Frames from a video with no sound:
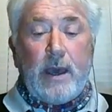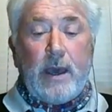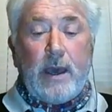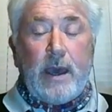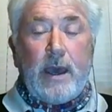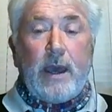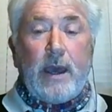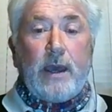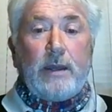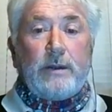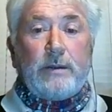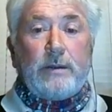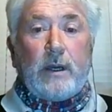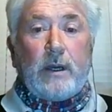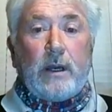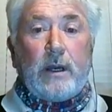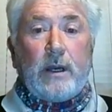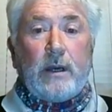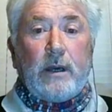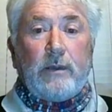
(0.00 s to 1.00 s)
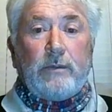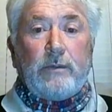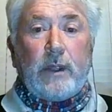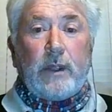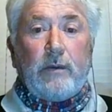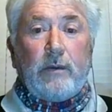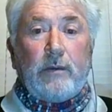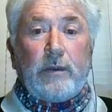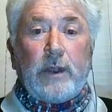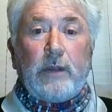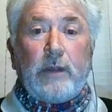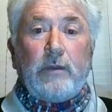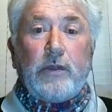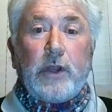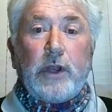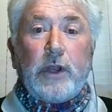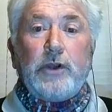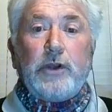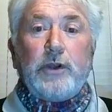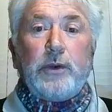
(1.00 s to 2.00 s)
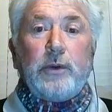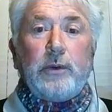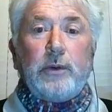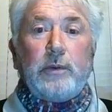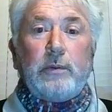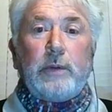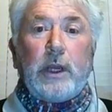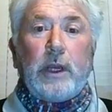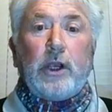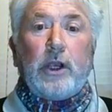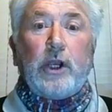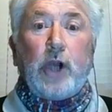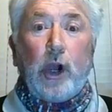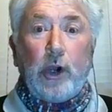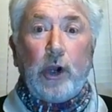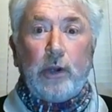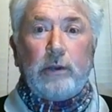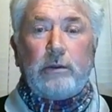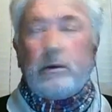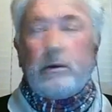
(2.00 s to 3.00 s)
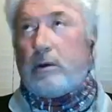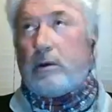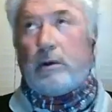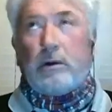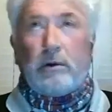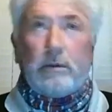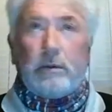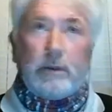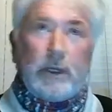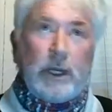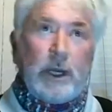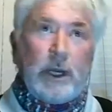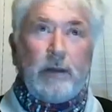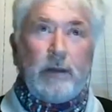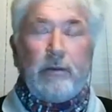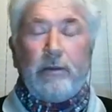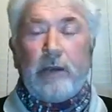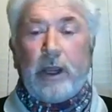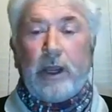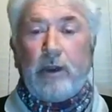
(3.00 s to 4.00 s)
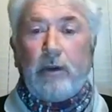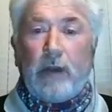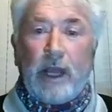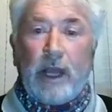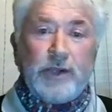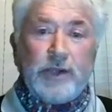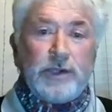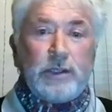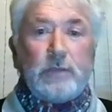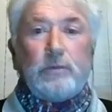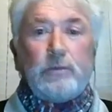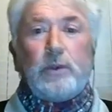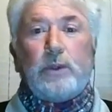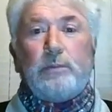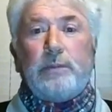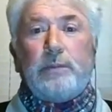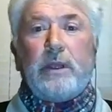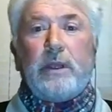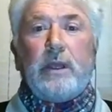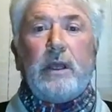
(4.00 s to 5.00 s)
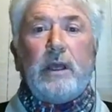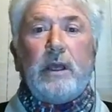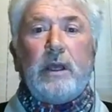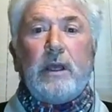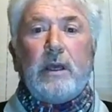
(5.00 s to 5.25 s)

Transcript: and the new code or regulation will be